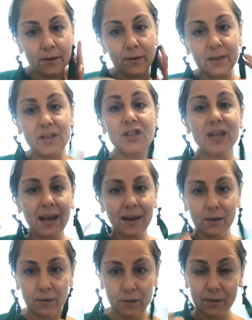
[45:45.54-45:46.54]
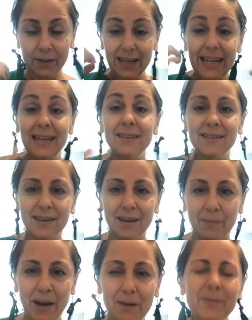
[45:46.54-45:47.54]
are in the shadow need to
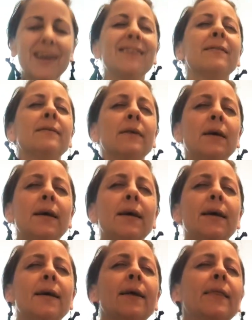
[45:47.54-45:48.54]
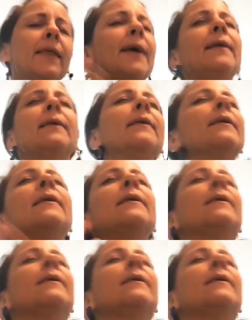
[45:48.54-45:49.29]
come out, because then